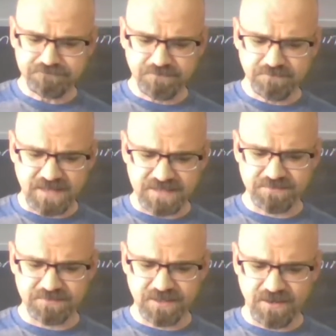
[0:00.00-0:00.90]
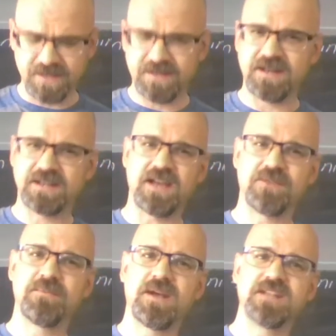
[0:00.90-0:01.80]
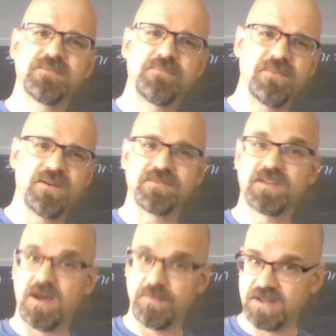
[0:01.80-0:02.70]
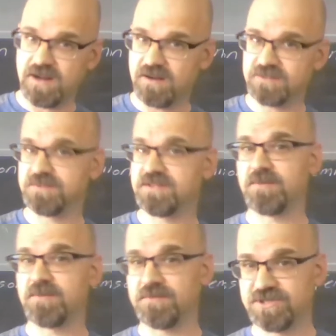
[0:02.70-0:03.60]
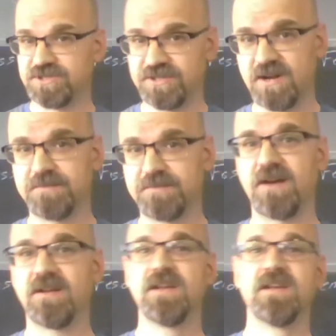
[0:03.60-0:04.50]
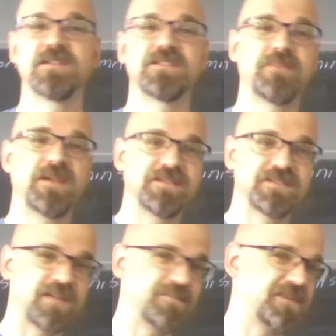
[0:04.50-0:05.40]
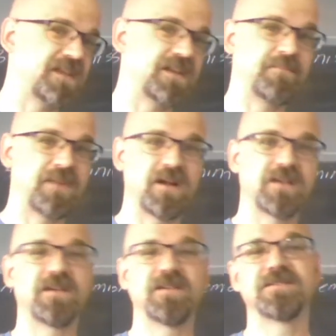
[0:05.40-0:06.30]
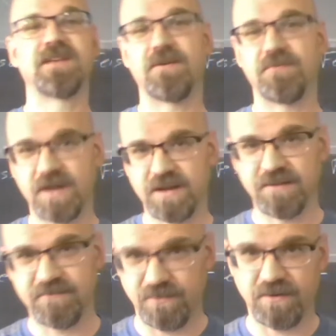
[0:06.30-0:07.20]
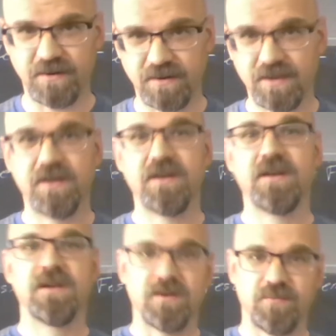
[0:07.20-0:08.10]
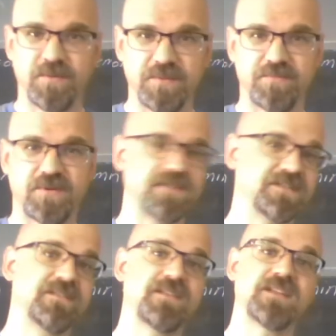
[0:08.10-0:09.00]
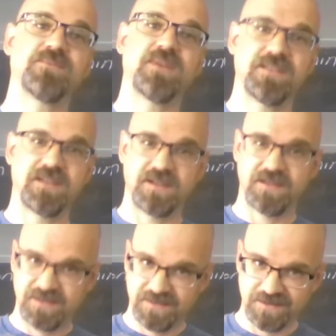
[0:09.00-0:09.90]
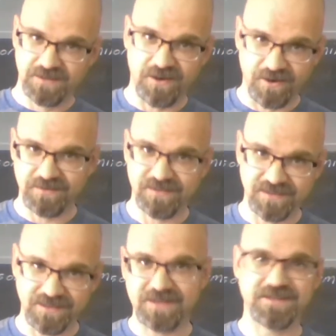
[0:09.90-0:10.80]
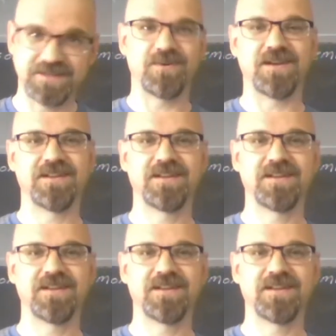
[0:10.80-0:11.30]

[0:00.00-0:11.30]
But that's, and it kind of reminds me of Kamala Harris. We talked about when she dropped out. She made the statement that America is not ready for a woman president. That's why they aren't electing one.